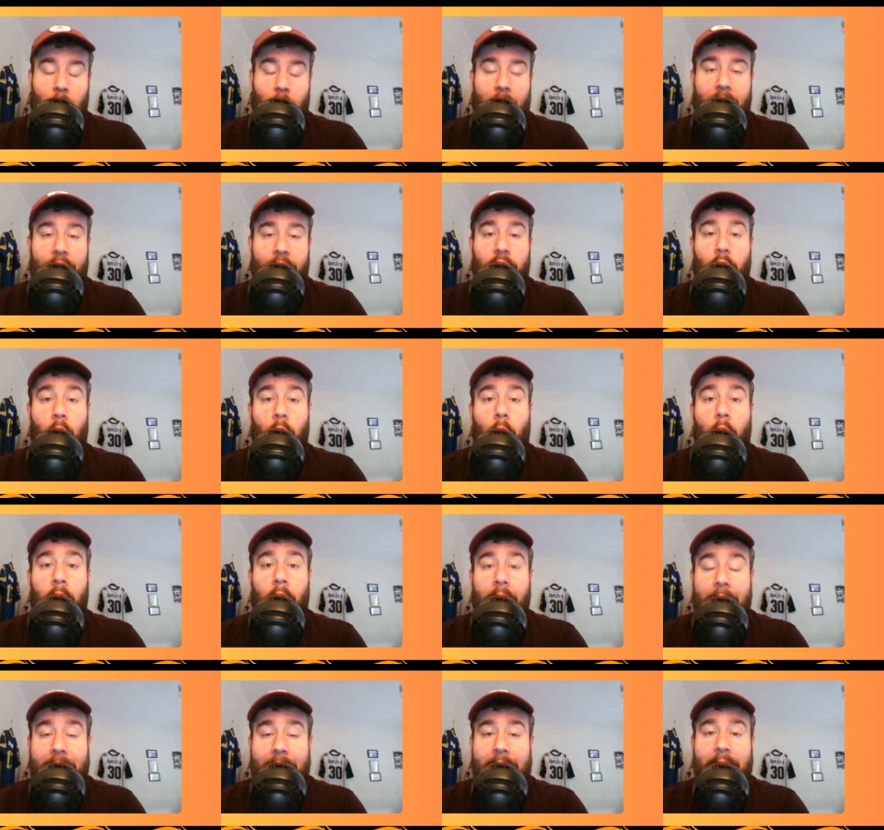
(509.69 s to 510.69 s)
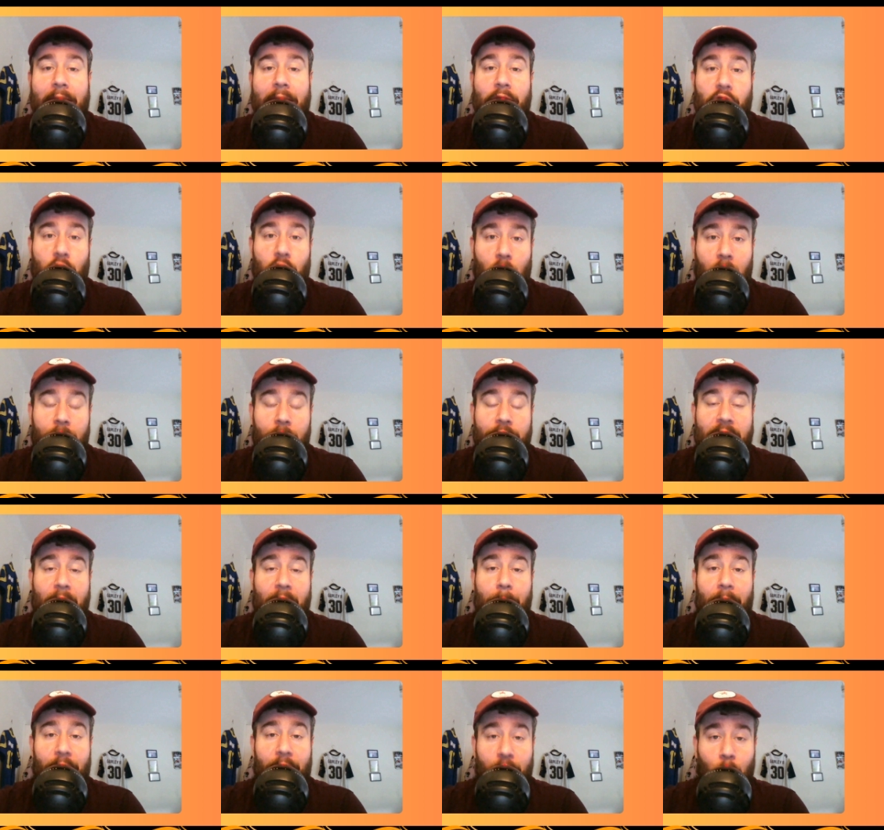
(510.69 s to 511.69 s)
If your league is drafting
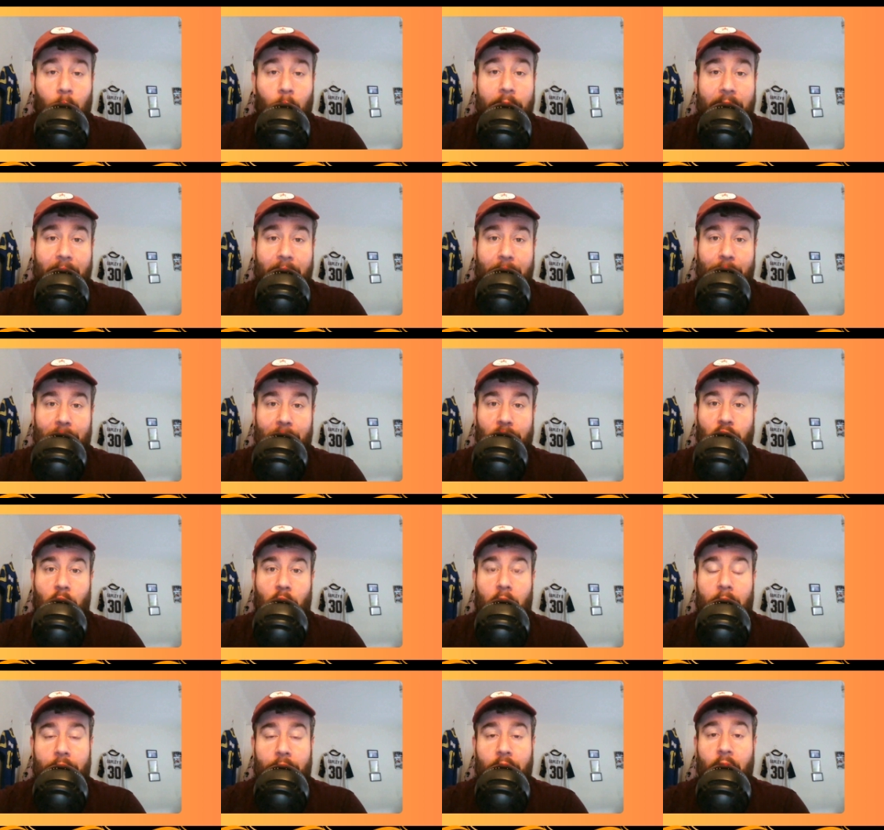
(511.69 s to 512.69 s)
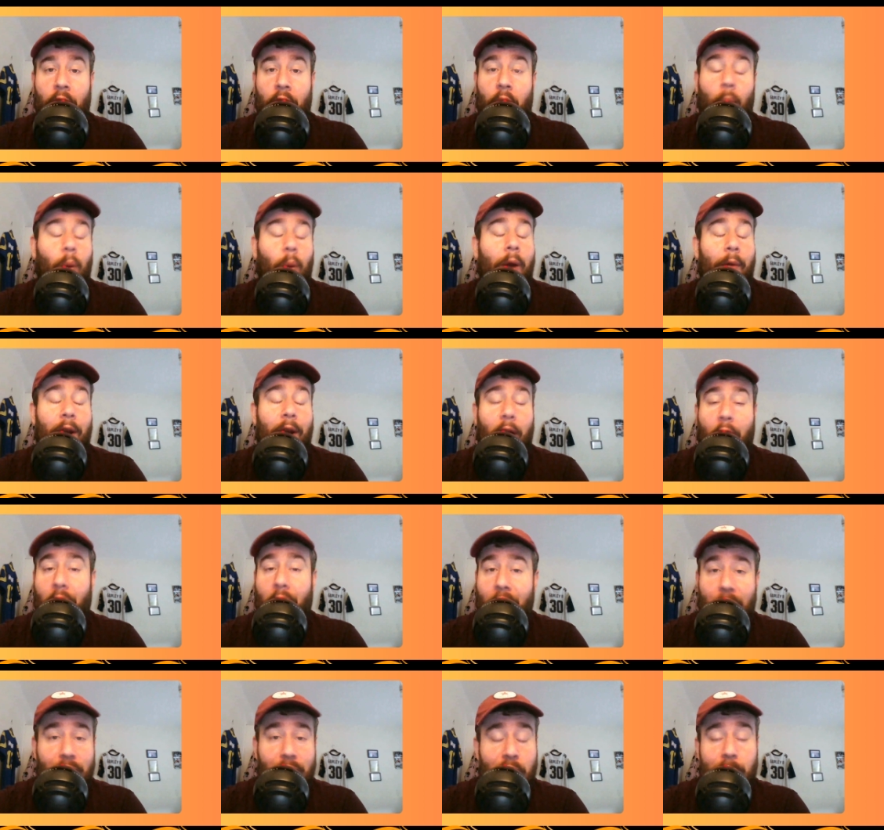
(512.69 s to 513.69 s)
before the NFL draft, where on
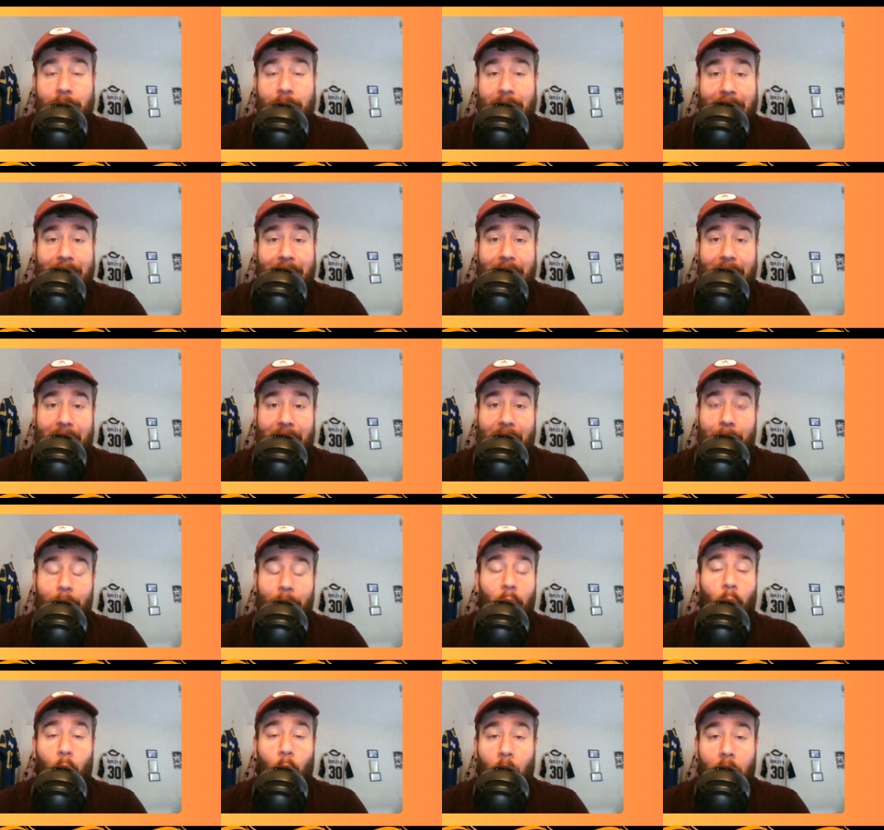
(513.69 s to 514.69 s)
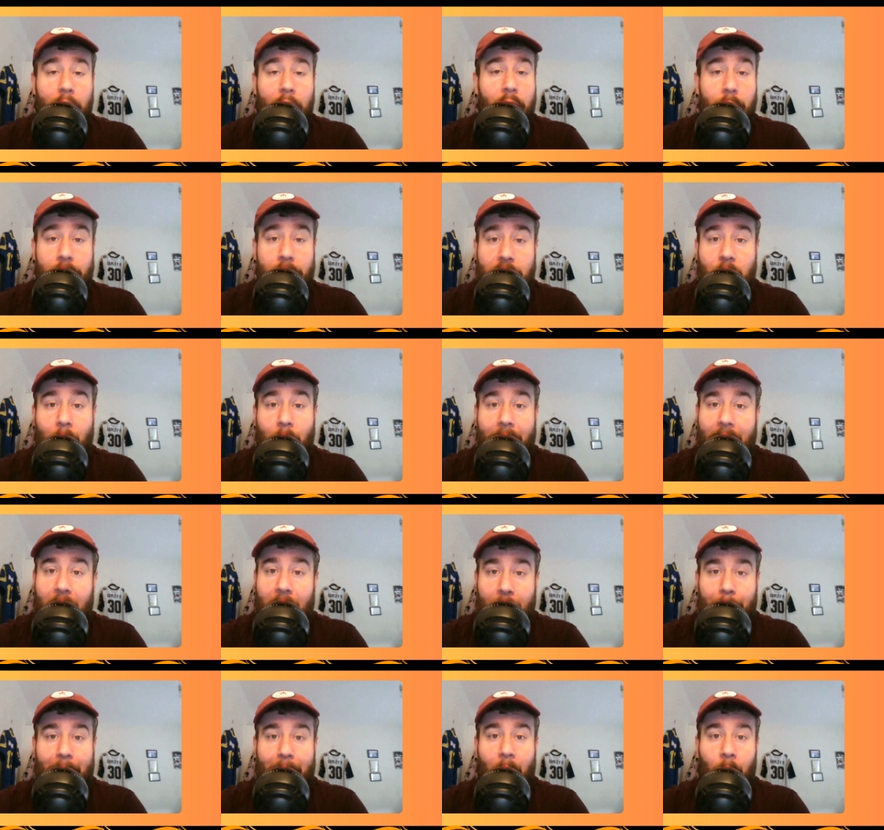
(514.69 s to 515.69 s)
earth are you taking him? What are you doing
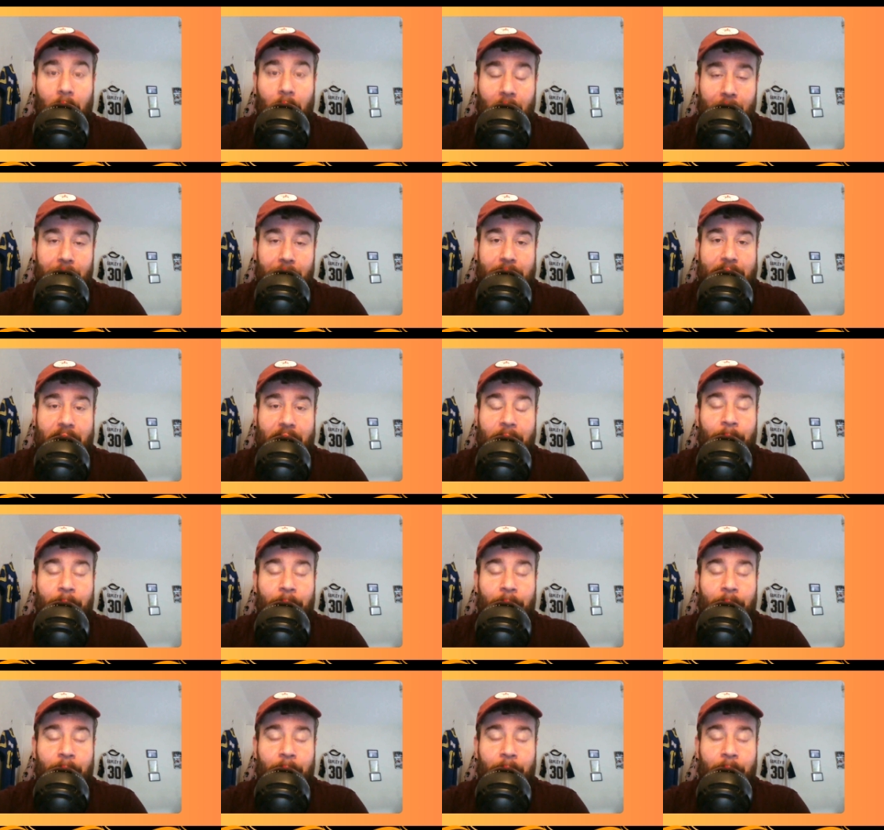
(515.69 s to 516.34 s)
about Hunter?